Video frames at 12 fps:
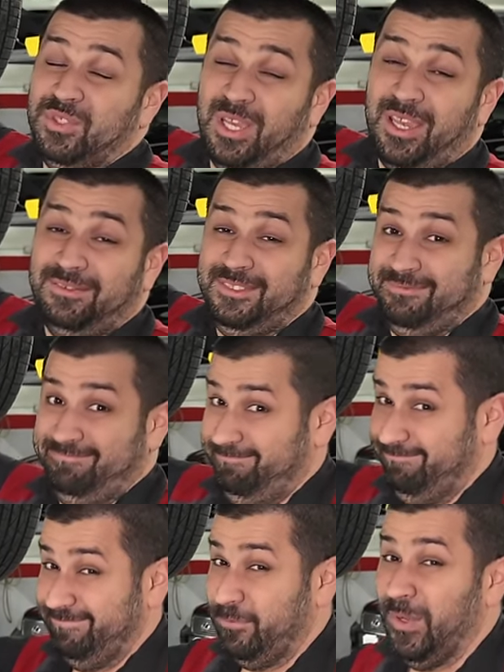shaft,
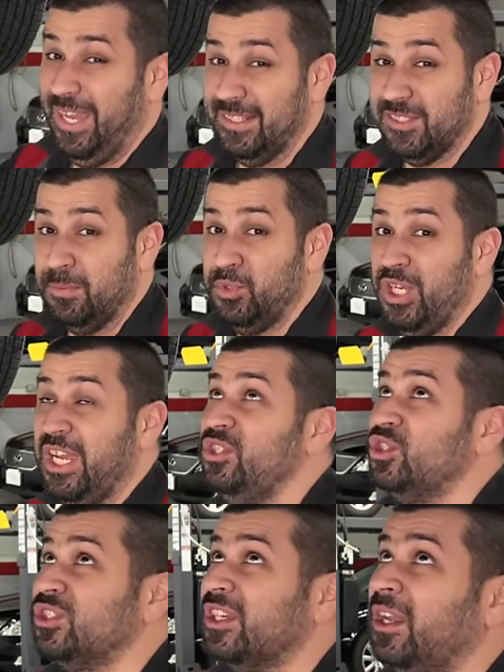we got some
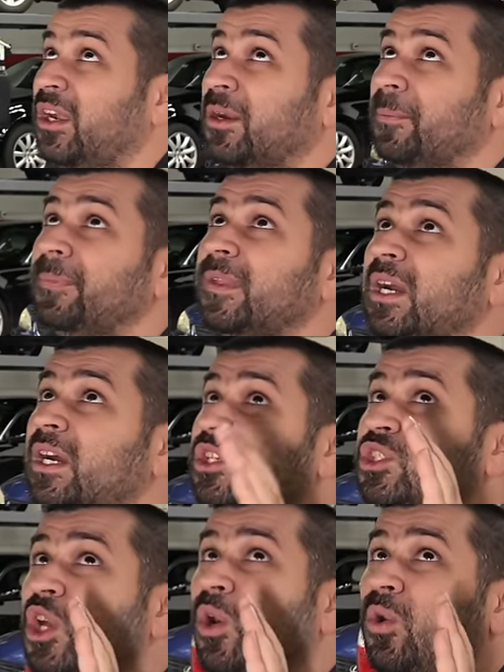changes here.
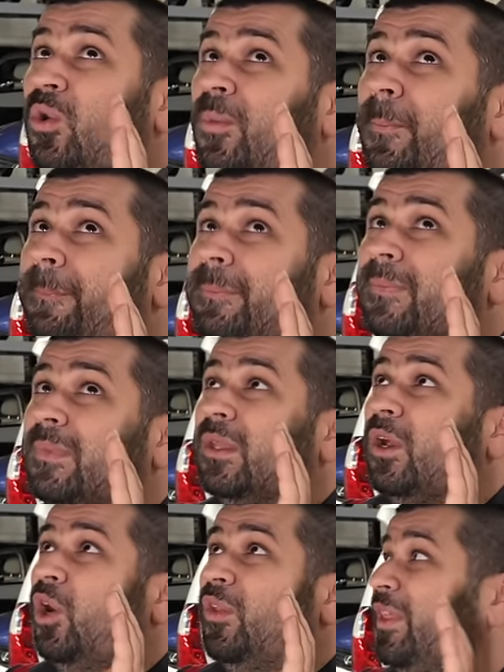So
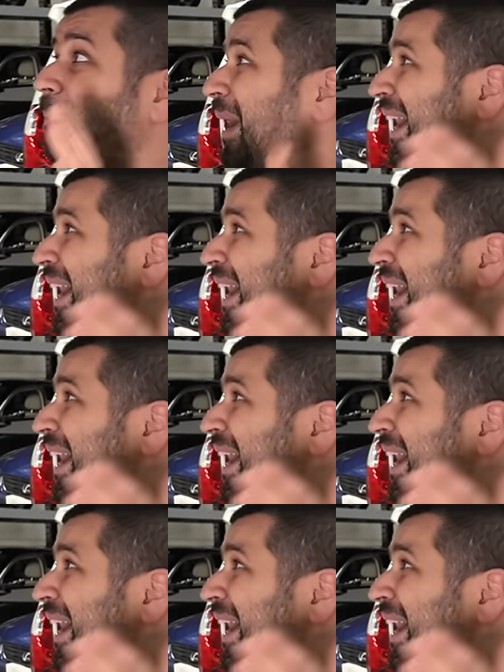on the